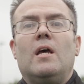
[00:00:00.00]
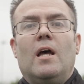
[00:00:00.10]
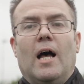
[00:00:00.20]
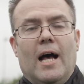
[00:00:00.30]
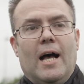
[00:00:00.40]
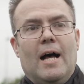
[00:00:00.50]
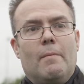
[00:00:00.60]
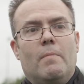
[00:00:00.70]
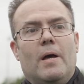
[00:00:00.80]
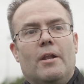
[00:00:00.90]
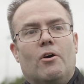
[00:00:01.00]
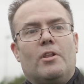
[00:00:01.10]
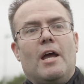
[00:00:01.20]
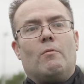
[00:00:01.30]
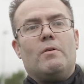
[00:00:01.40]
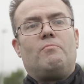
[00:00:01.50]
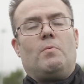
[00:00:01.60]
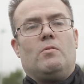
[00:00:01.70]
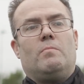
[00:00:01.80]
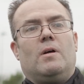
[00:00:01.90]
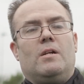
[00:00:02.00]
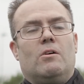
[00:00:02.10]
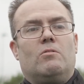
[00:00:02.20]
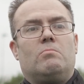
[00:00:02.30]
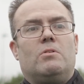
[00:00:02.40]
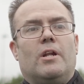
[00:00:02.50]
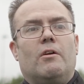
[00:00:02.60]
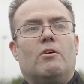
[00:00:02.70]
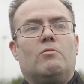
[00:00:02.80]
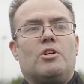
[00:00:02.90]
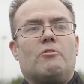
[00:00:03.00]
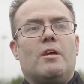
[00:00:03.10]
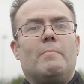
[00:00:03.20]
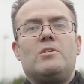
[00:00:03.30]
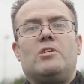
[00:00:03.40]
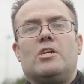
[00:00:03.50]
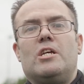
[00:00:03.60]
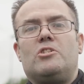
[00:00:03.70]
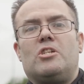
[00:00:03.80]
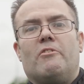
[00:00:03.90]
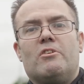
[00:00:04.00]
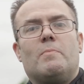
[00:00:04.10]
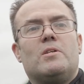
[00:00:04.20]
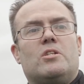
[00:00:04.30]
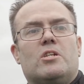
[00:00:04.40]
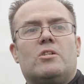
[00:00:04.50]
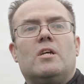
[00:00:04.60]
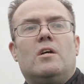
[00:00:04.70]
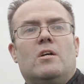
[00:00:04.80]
and on there we've put little jokey messages, serious messages.